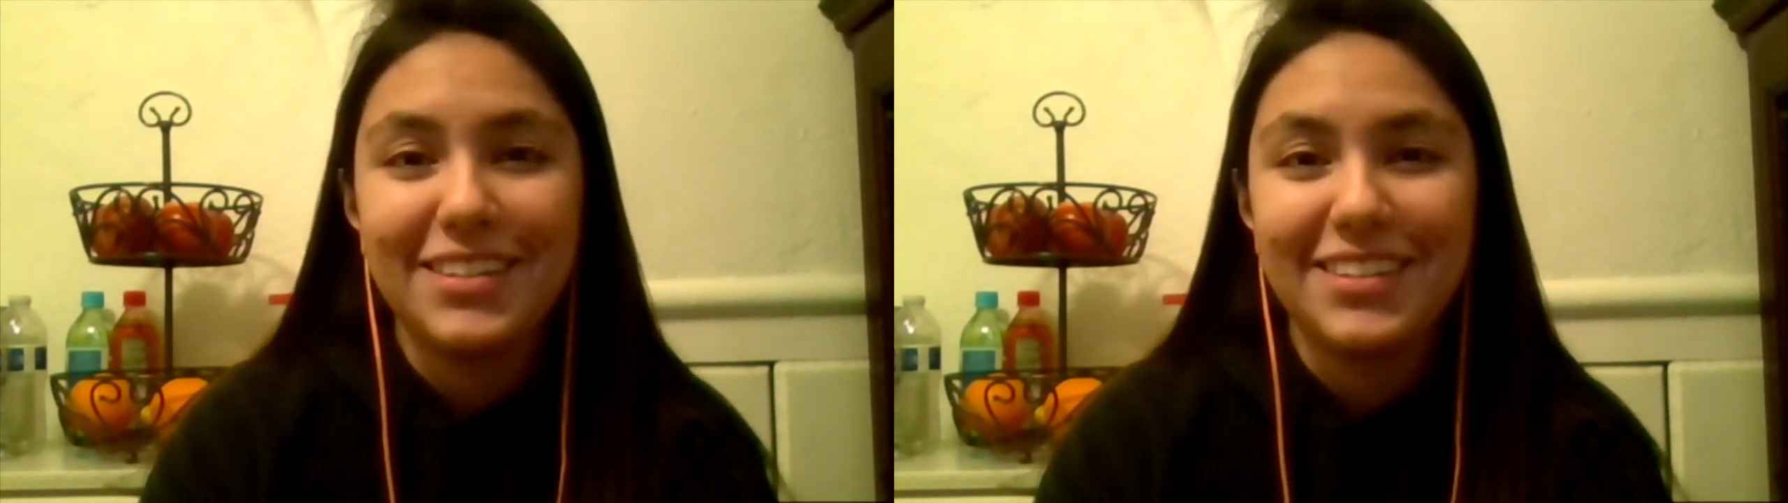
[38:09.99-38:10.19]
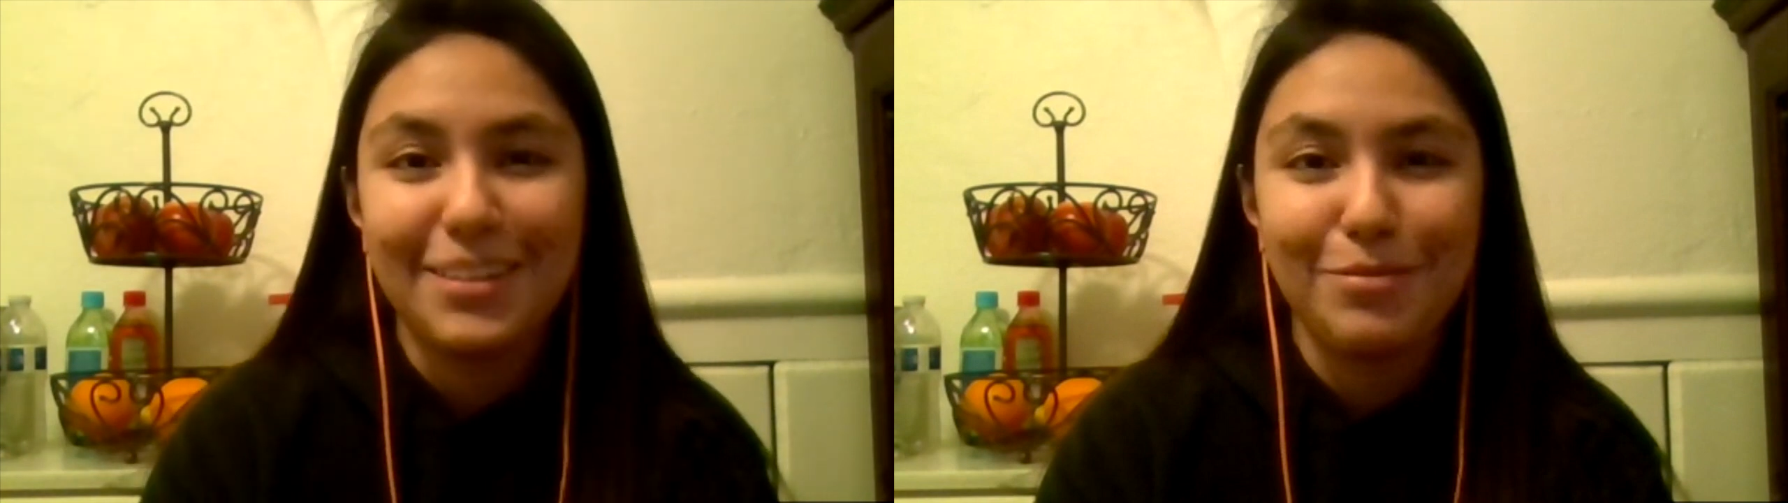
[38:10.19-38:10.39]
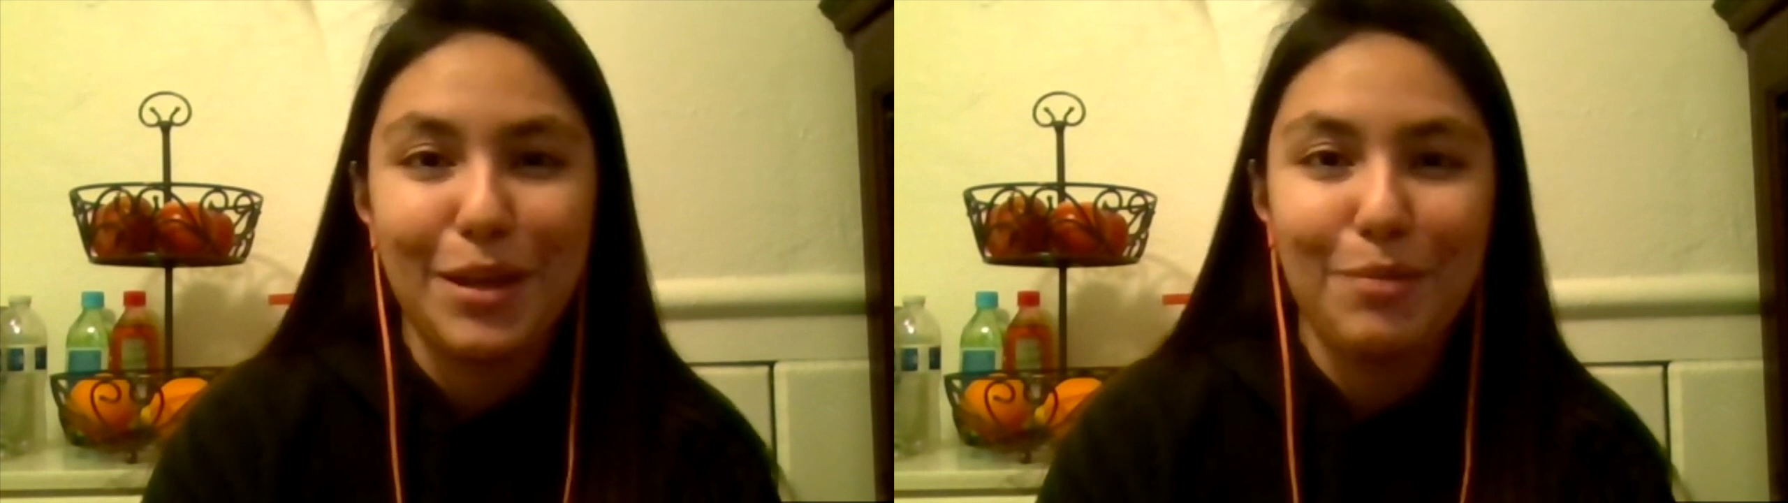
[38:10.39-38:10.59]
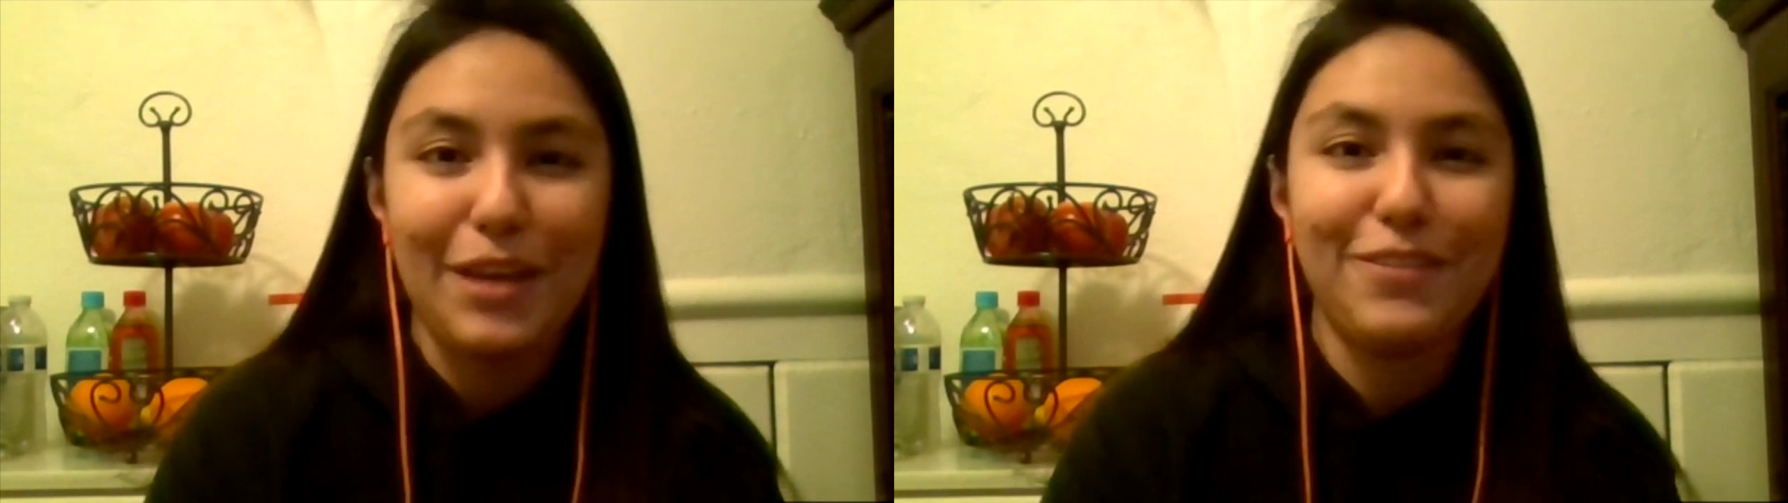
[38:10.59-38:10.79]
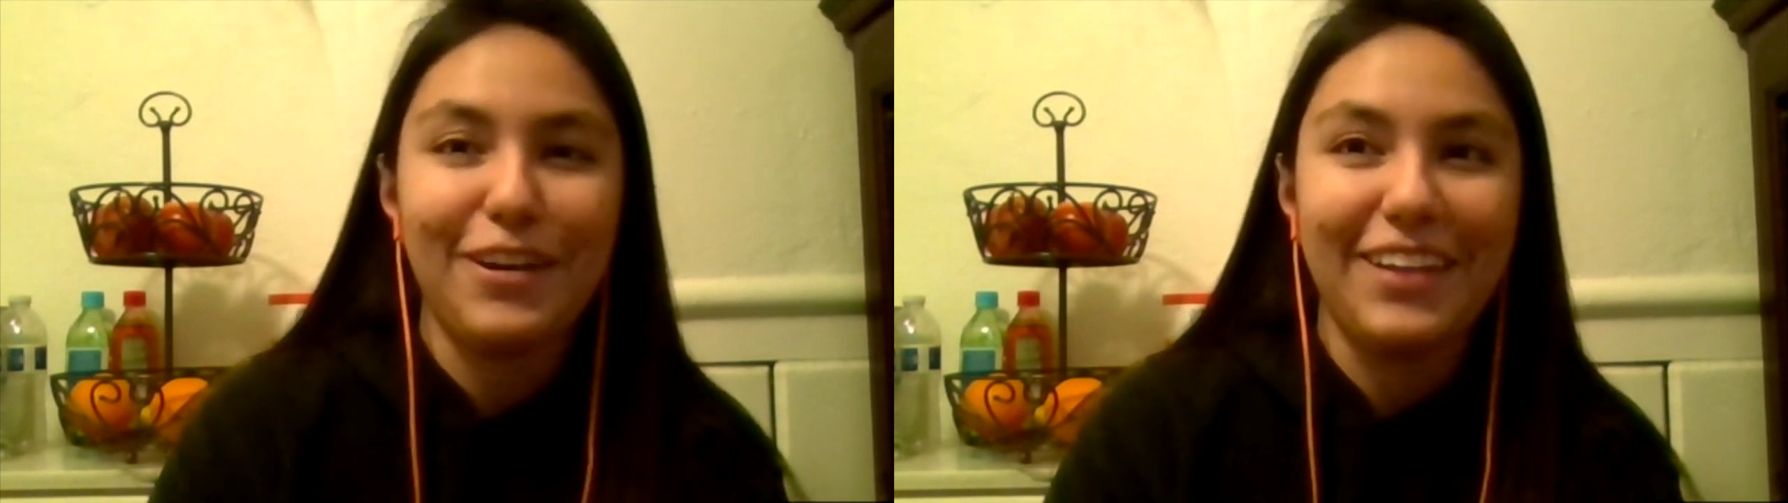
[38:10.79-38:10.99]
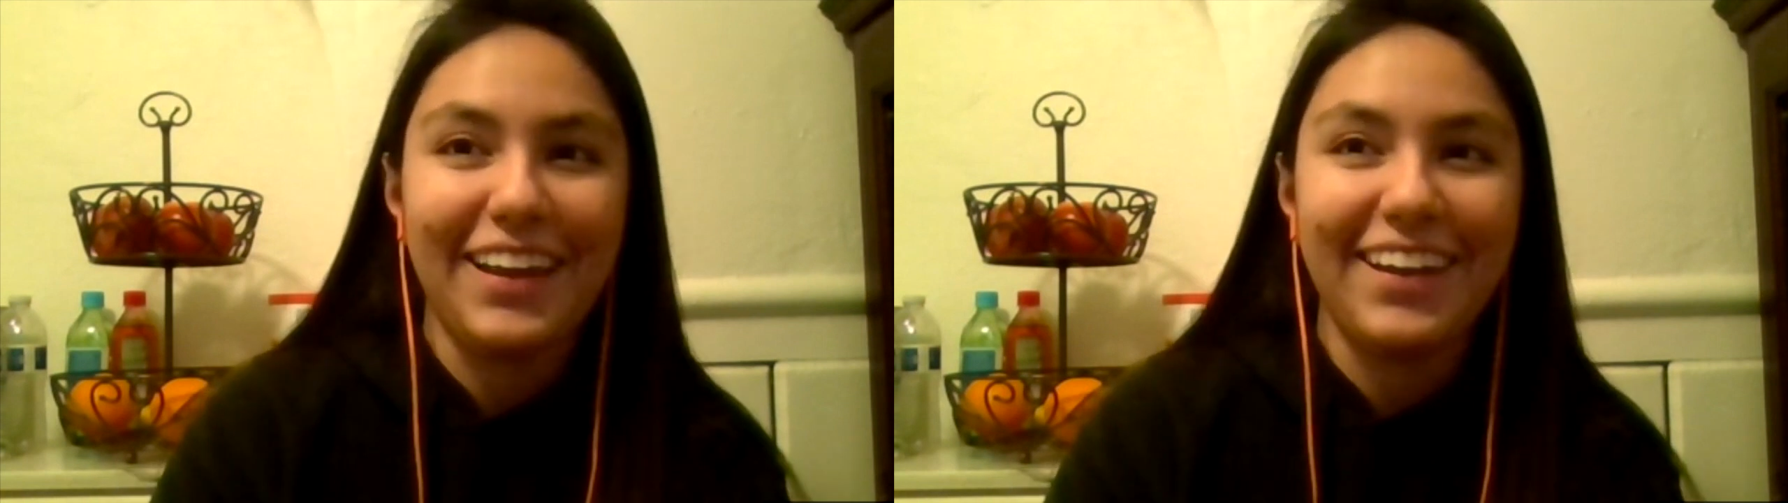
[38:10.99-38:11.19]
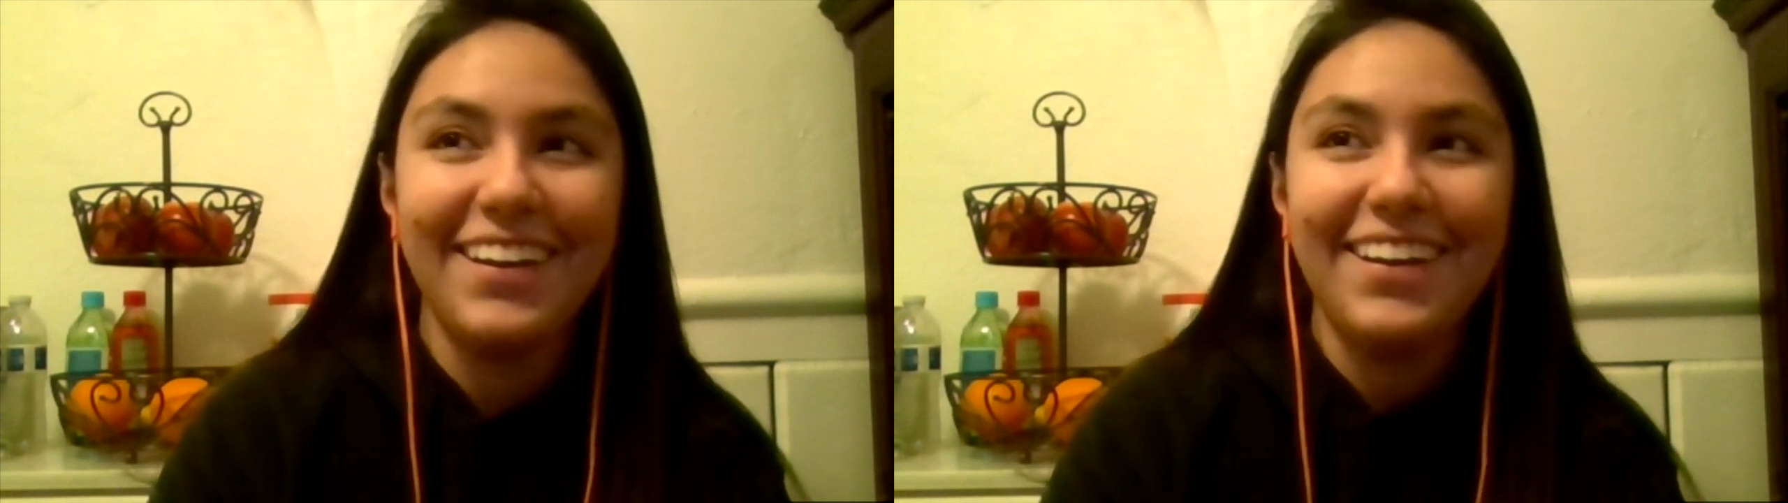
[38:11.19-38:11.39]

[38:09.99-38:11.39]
sometimes I felt like